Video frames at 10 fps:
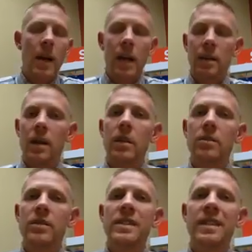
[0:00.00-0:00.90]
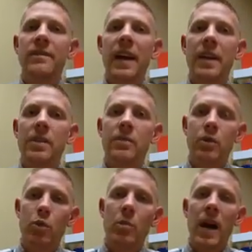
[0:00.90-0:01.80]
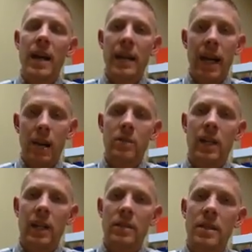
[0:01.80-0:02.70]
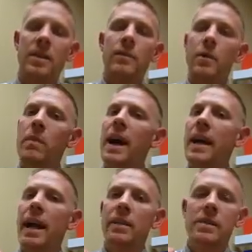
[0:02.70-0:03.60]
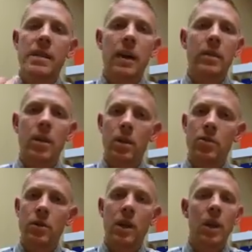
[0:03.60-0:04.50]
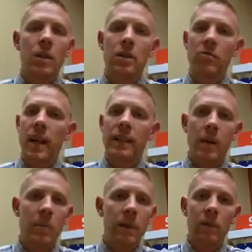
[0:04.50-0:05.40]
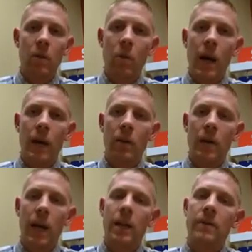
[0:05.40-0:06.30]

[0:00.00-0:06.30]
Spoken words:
Another disadvantage for you buying a house as is, if you're buying a house that's out in the country, you like that peace and quiet, okay?